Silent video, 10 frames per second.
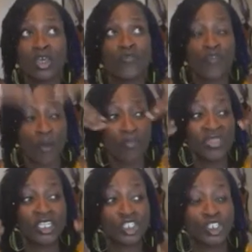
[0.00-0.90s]
from
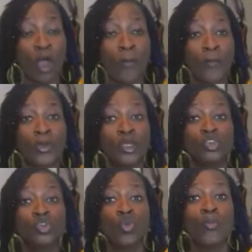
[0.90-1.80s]
the shop
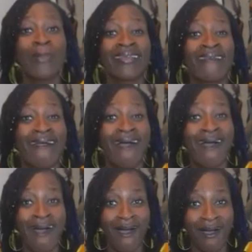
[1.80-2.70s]
to my
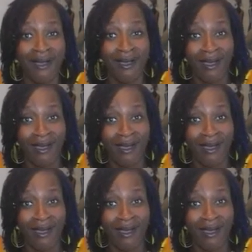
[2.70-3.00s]
car.